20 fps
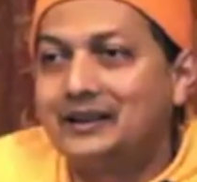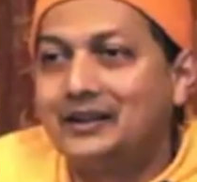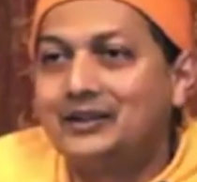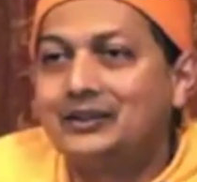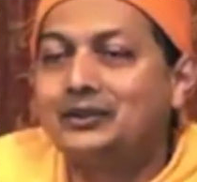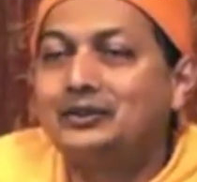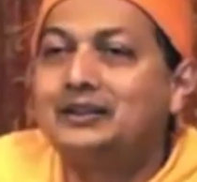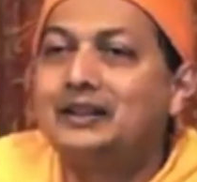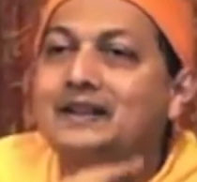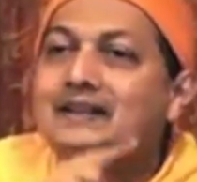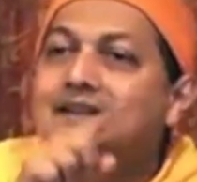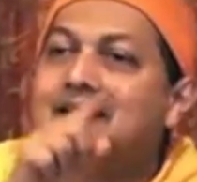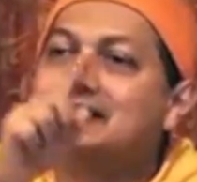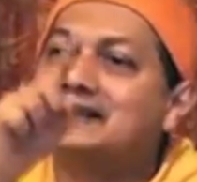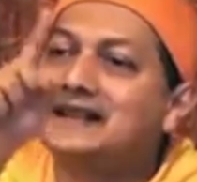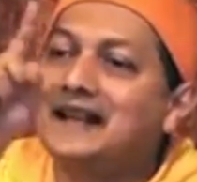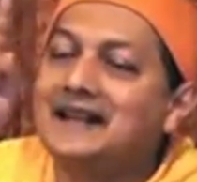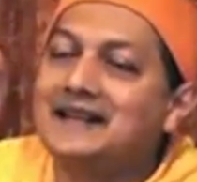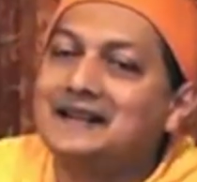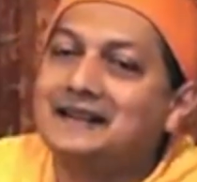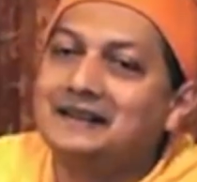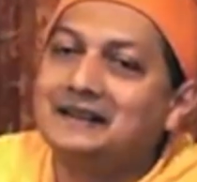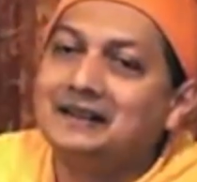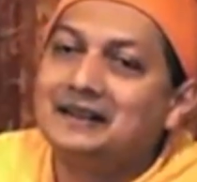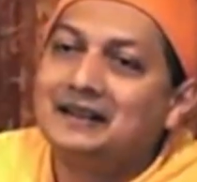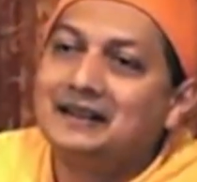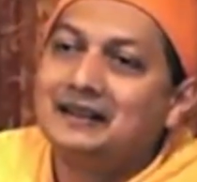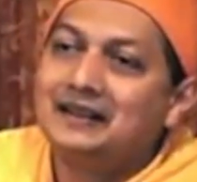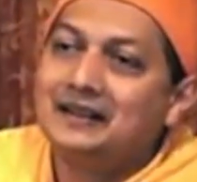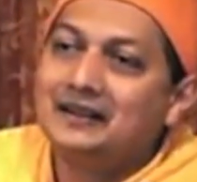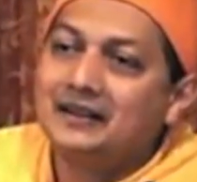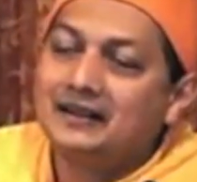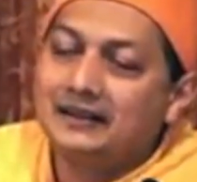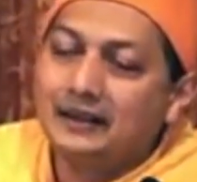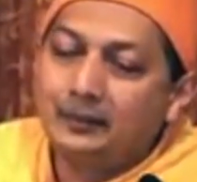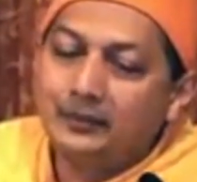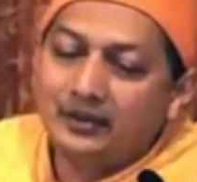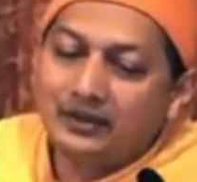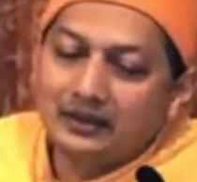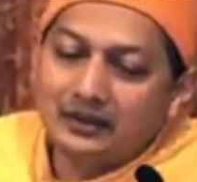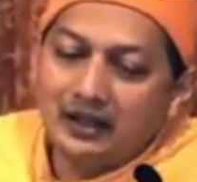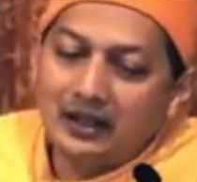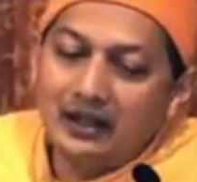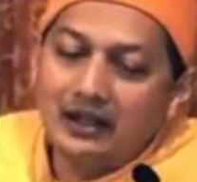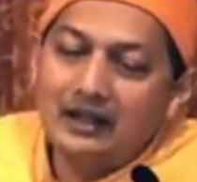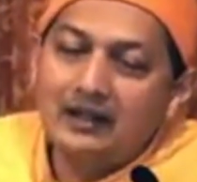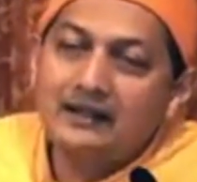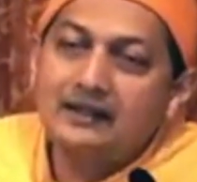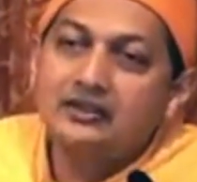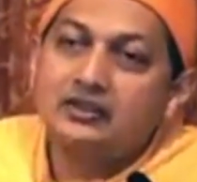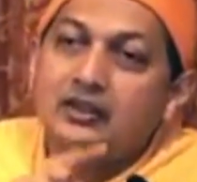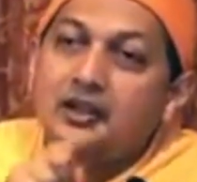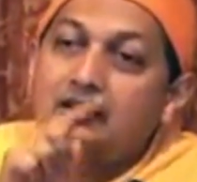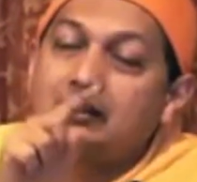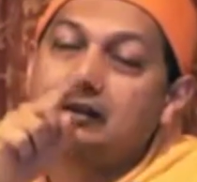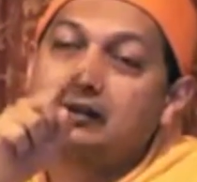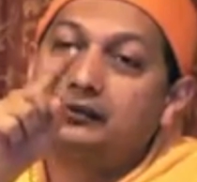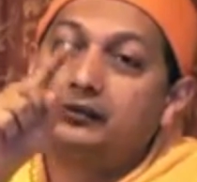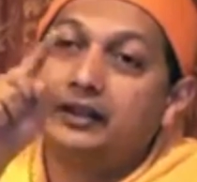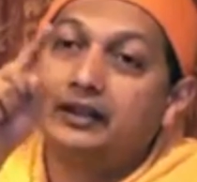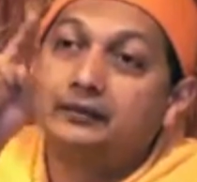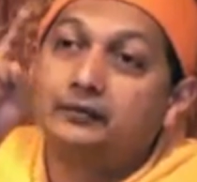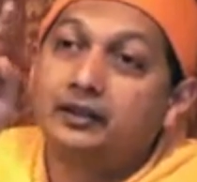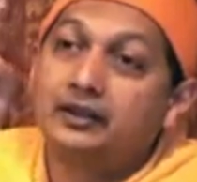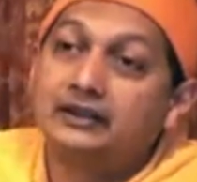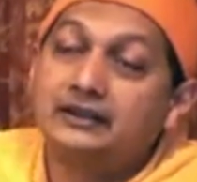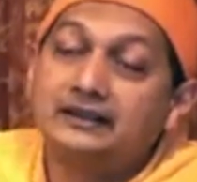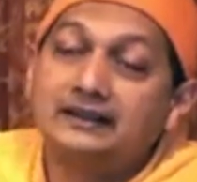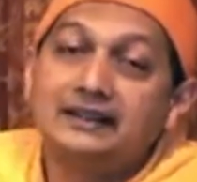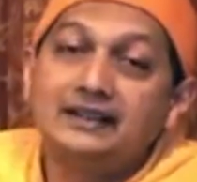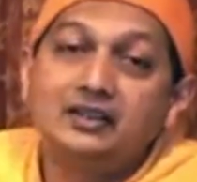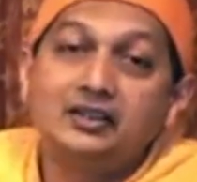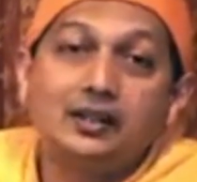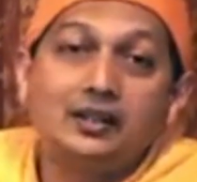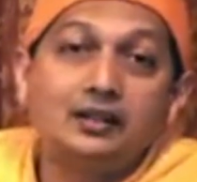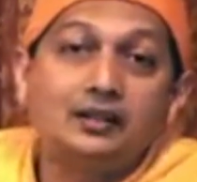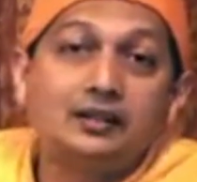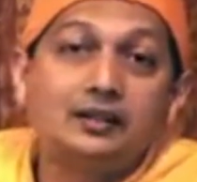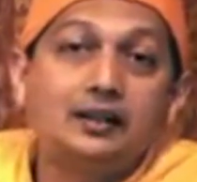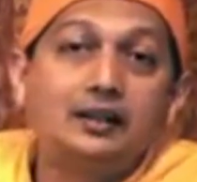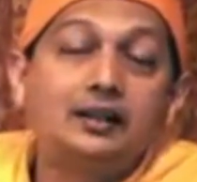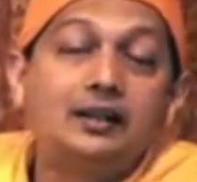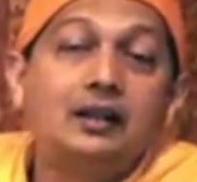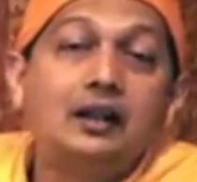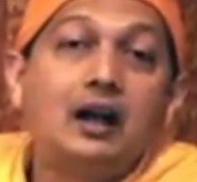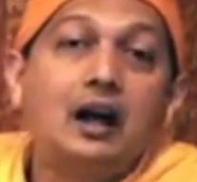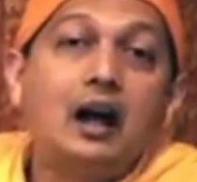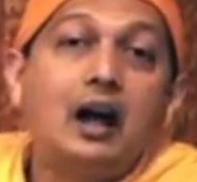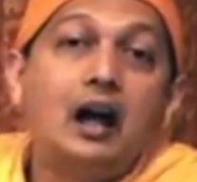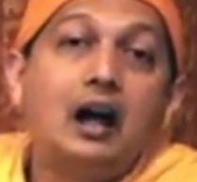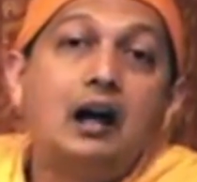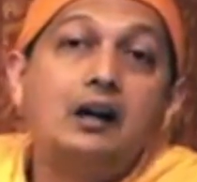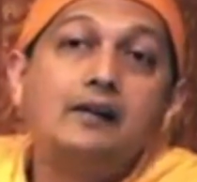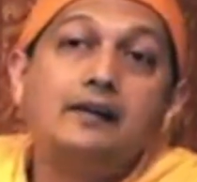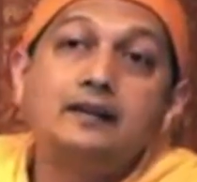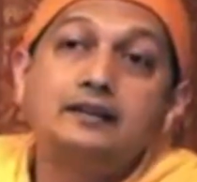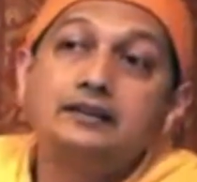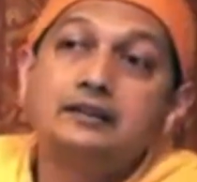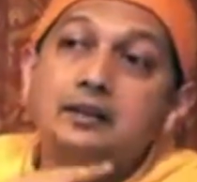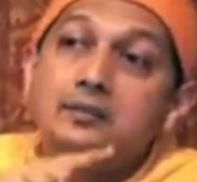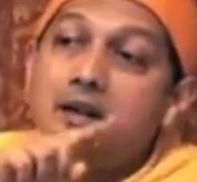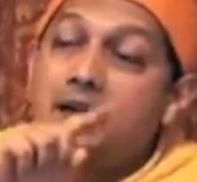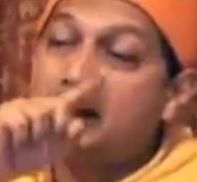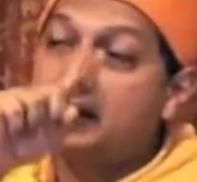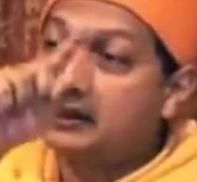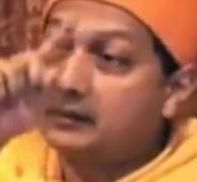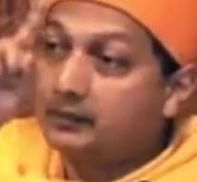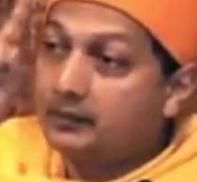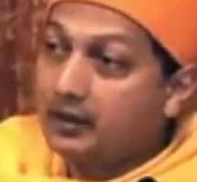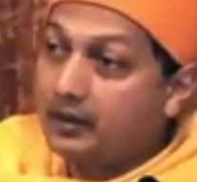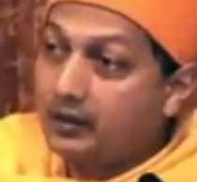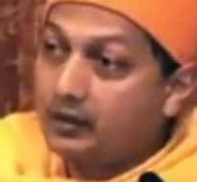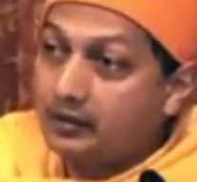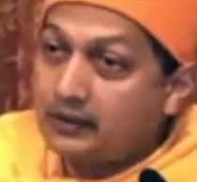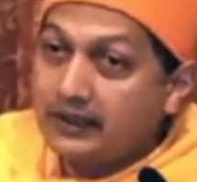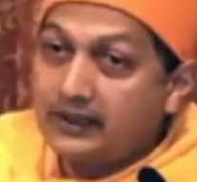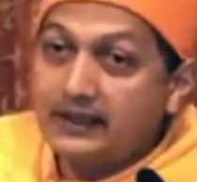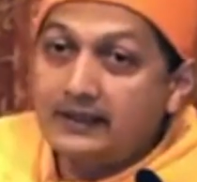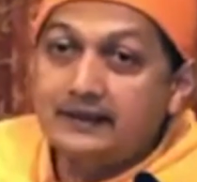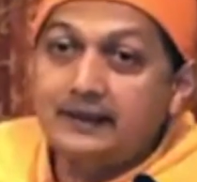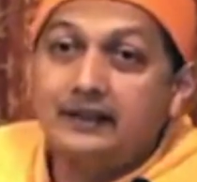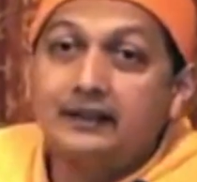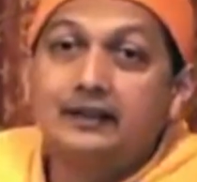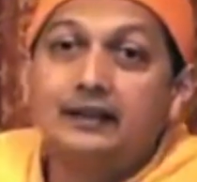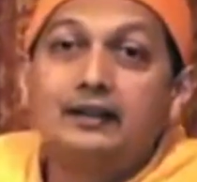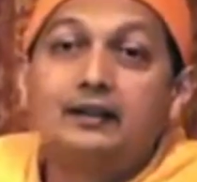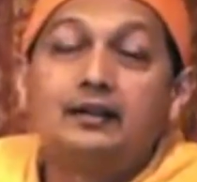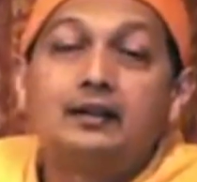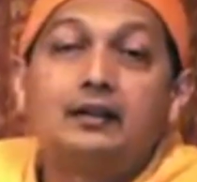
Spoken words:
So there is a cycle. Samskara vritti chakra avartamanam, rotating.